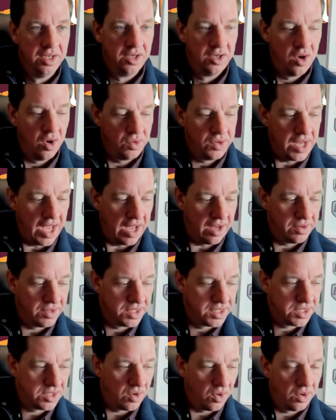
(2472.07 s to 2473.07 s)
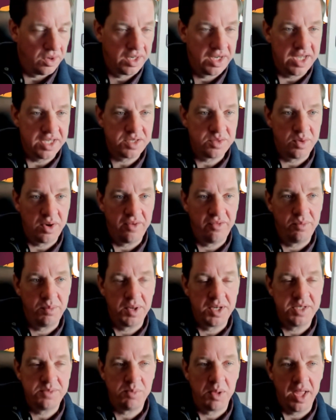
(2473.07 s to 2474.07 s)
Go down to the store and guess what
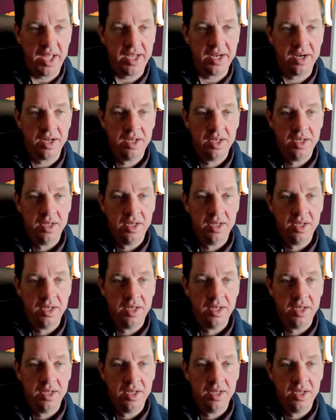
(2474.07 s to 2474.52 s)
everybody's playing?